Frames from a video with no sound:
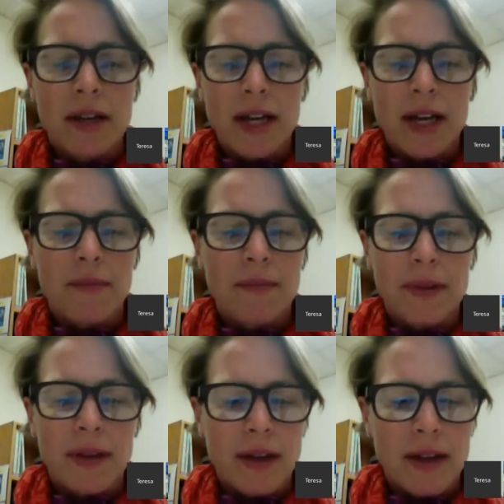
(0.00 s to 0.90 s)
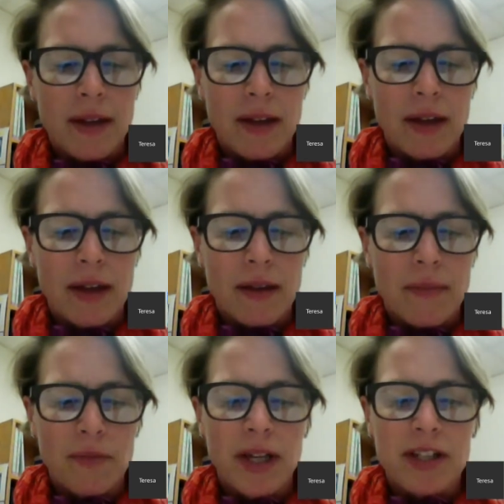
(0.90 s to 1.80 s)
but
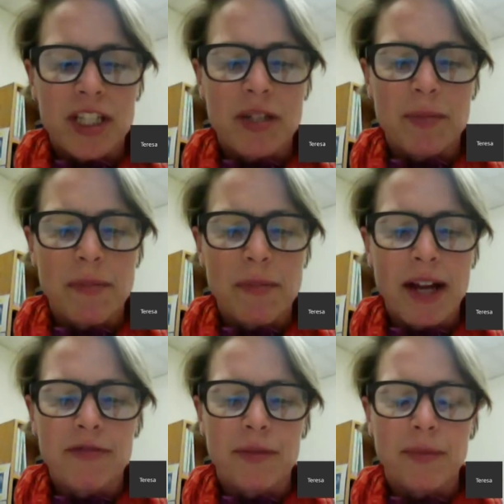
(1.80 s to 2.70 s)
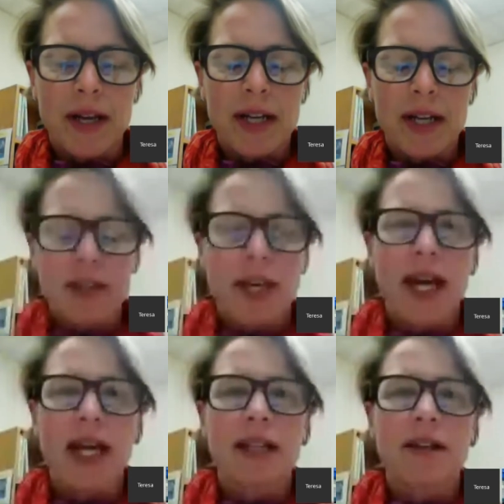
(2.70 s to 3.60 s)
really just to be mindful, because we
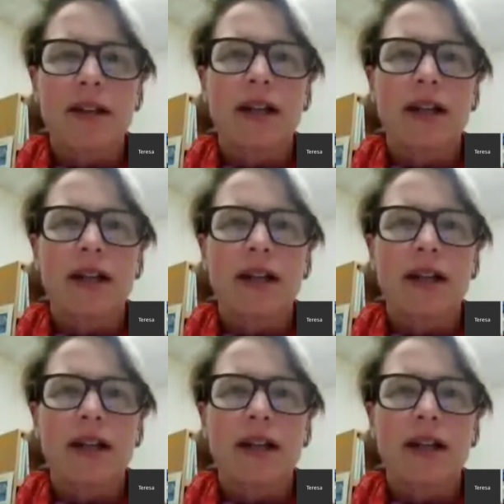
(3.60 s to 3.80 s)
can't